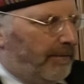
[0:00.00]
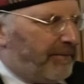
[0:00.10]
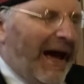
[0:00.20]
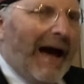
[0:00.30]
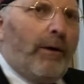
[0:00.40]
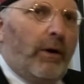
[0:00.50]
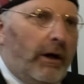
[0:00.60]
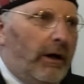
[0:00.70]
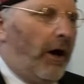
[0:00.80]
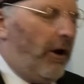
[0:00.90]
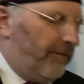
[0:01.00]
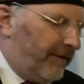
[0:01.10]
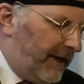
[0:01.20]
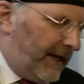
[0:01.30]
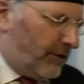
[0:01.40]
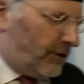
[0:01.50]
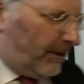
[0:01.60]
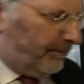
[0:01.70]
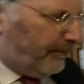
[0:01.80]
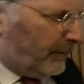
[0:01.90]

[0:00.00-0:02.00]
power over nature.